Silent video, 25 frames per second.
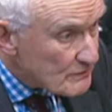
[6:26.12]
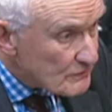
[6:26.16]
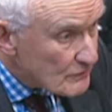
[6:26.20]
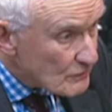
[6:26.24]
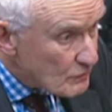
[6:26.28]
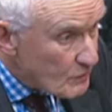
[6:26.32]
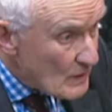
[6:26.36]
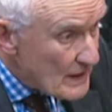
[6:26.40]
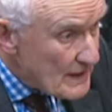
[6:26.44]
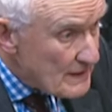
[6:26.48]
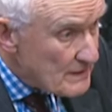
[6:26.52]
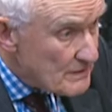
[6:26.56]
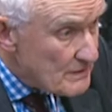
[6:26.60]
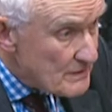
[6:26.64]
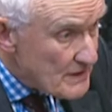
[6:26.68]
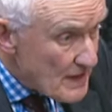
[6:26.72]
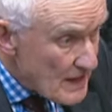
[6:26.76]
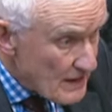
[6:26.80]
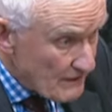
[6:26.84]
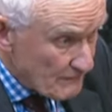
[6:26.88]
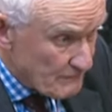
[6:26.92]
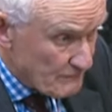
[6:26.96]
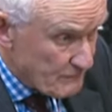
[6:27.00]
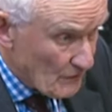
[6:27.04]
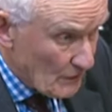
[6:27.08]
persuade
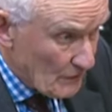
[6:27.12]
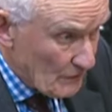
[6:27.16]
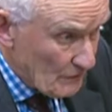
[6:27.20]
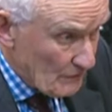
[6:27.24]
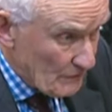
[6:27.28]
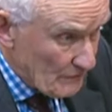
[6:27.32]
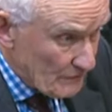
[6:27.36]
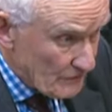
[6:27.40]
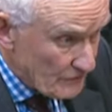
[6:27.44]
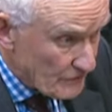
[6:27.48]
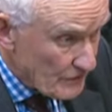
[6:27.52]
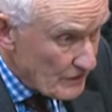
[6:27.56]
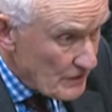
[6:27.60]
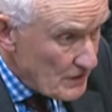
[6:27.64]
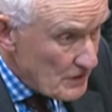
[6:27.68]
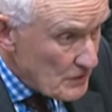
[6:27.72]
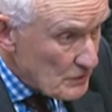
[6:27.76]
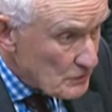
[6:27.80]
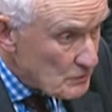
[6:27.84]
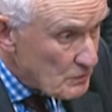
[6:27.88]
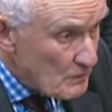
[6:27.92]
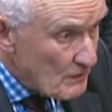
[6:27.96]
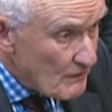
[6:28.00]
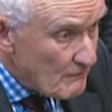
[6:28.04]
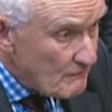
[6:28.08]
their followers
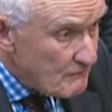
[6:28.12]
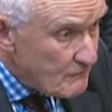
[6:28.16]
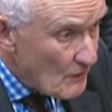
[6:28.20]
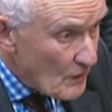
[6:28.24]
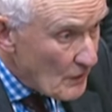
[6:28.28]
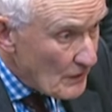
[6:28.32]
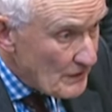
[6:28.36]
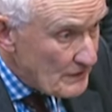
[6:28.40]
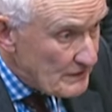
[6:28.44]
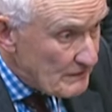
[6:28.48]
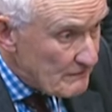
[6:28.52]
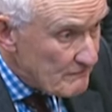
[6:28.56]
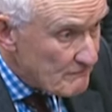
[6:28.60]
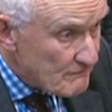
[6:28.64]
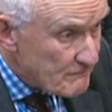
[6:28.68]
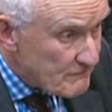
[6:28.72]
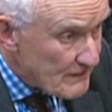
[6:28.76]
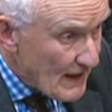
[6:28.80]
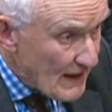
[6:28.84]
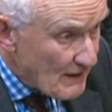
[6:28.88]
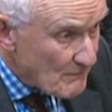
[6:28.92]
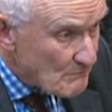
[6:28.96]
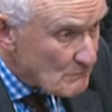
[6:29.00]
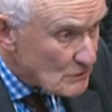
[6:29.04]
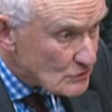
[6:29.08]
to avoid
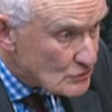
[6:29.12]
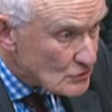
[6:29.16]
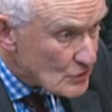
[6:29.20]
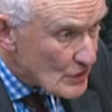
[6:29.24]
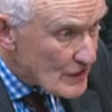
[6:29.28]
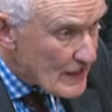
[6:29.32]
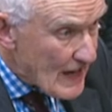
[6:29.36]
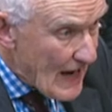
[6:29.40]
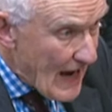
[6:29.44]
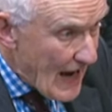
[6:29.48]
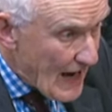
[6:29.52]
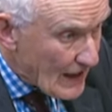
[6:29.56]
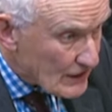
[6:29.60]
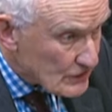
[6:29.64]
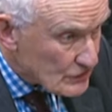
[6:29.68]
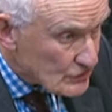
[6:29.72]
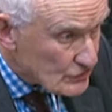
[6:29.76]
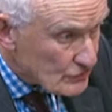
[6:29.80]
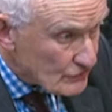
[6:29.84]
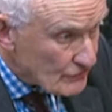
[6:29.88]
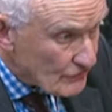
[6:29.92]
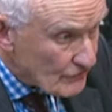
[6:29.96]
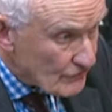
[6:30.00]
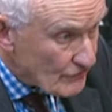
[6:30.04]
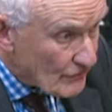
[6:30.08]
inflammatory
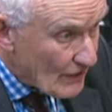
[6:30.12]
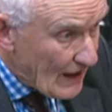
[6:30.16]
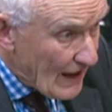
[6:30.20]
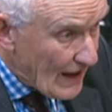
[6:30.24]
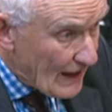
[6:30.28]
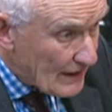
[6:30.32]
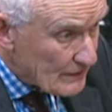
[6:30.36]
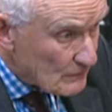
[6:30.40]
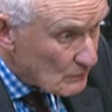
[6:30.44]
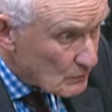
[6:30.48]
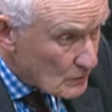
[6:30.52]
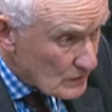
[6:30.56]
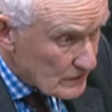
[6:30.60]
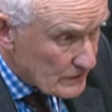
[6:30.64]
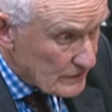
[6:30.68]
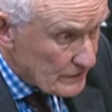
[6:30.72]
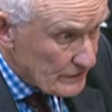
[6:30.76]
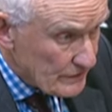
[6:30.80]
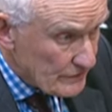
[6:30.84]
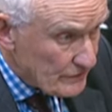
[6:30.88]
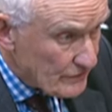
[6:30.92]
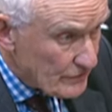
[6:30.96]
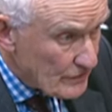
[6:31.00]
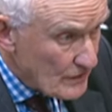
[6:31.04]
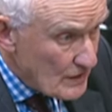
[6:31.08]
actions and
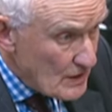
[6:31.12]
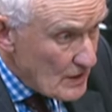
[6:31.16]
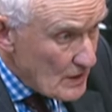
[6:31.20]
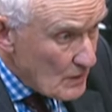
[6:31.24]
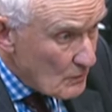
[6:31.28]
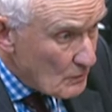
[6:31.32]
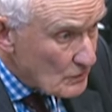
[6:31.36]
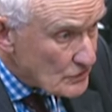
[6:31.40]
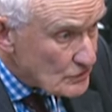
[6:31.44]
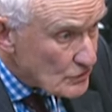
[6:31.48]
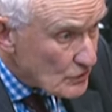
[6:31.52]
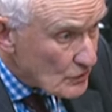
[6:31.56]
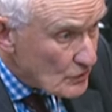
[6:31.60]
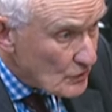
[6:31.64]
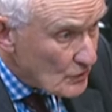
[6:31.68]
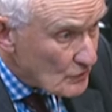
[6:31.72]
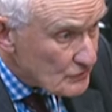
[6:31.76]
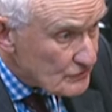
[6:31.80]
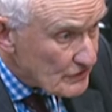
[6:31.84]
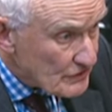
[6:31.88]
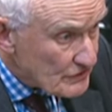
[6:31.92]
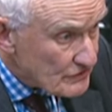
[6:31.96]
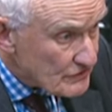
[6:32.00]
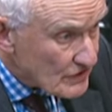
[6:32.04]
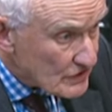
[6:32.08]
words which are
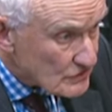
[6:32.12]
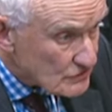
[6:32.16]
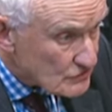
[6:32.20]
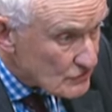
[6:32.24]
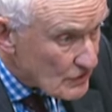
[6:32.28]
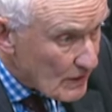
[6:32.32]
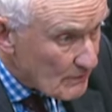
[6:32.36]
causing such